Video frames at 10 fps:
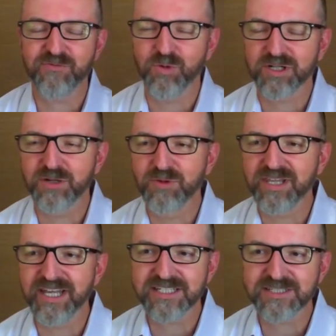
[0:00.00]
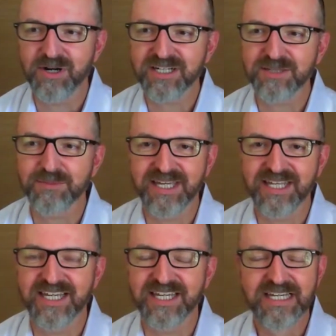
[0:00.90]
working with Lexmark at the
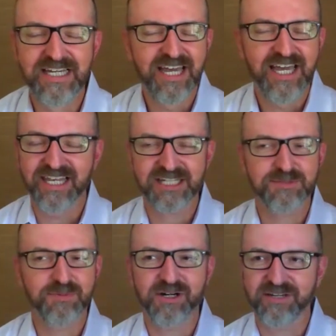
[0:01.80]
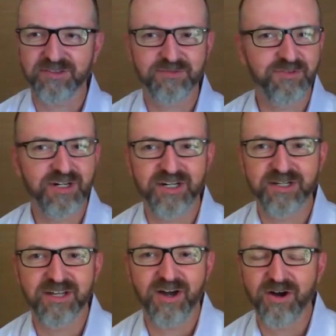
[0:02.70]
beginning, and Lexmark at the
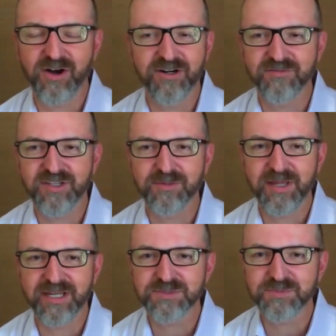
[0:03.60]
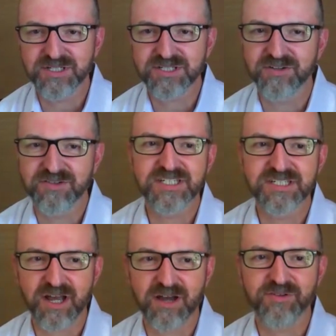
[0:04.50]
very heart of their managed print services
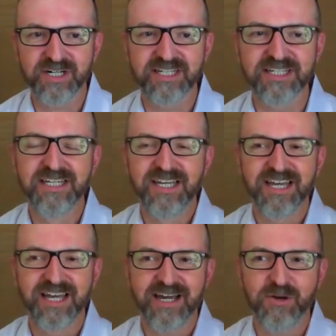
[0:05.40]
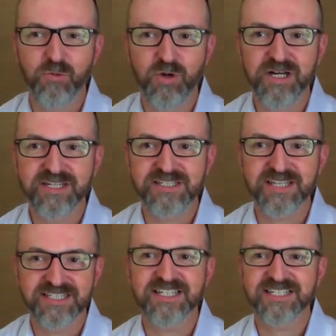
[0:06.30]
offering was
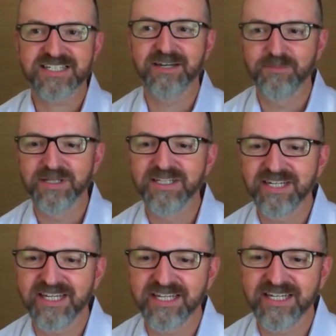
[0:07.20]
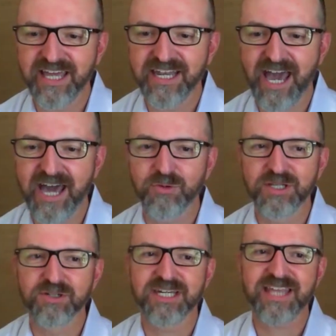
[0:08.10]
sustainability, and how do we
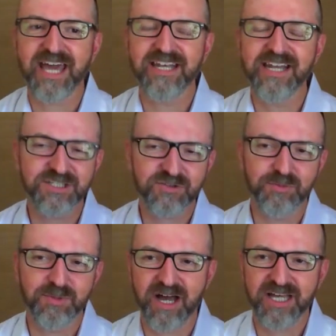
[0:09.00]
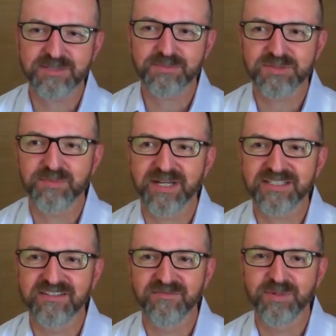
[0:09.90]
look at that, not just from a cost
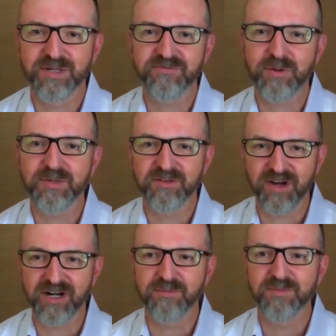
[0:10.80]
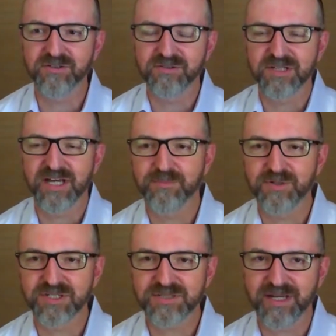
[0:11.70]
perspective, but from an environmental
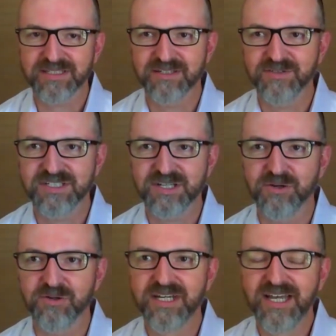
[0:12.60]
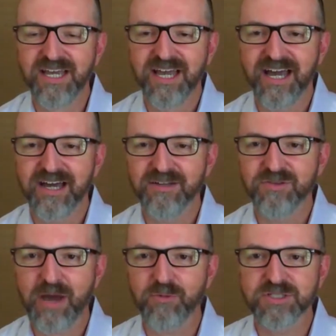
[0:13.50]
perspective. And so
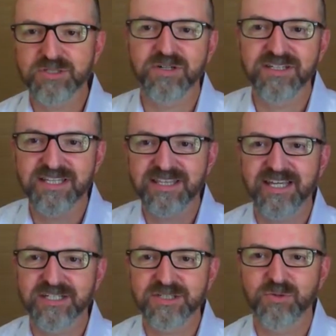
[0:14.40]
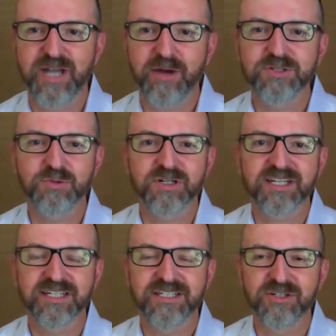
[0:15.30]
that was one of the things when I was
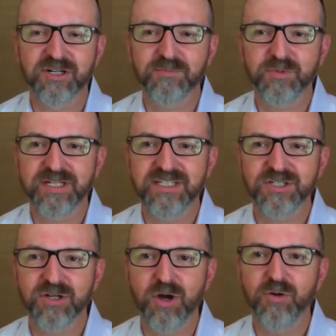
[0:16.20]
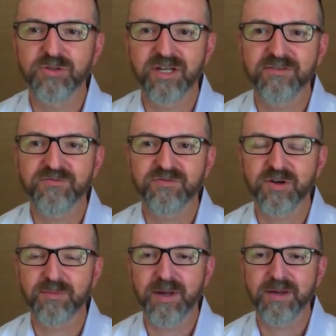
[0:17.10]
working in Europe, we took hold of
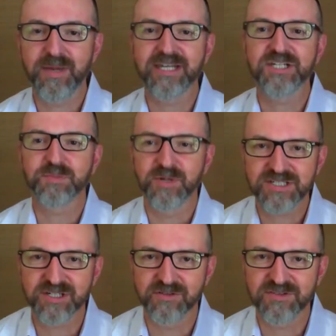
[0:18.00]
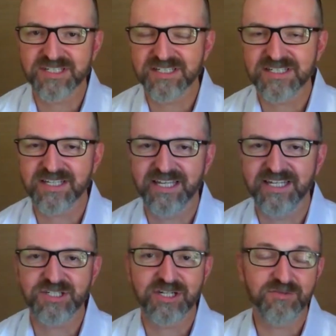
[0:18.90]
from a managed print services
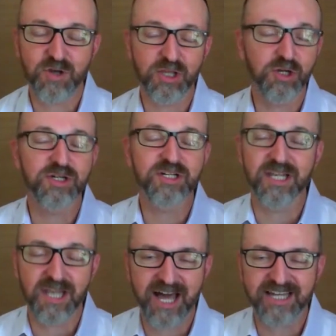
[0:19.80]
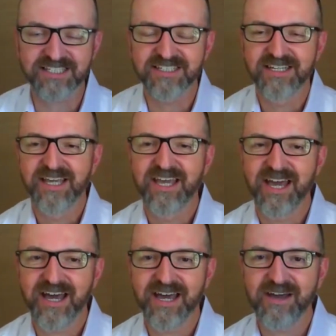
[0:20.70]
initiative. So I learned a lot
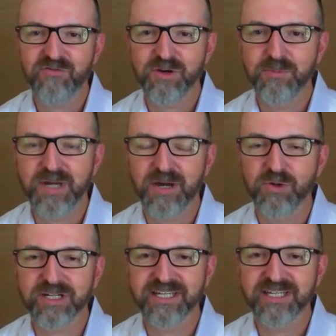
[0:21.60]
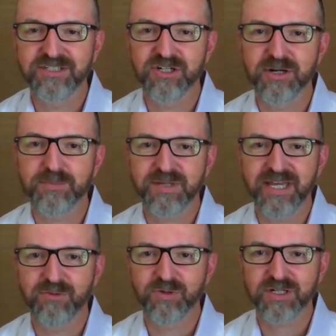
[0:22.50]
from working in Europe
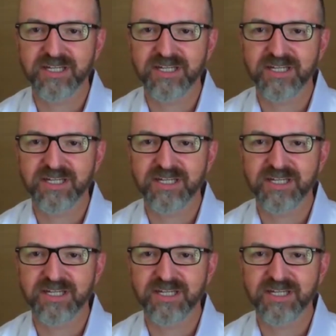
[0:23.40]
and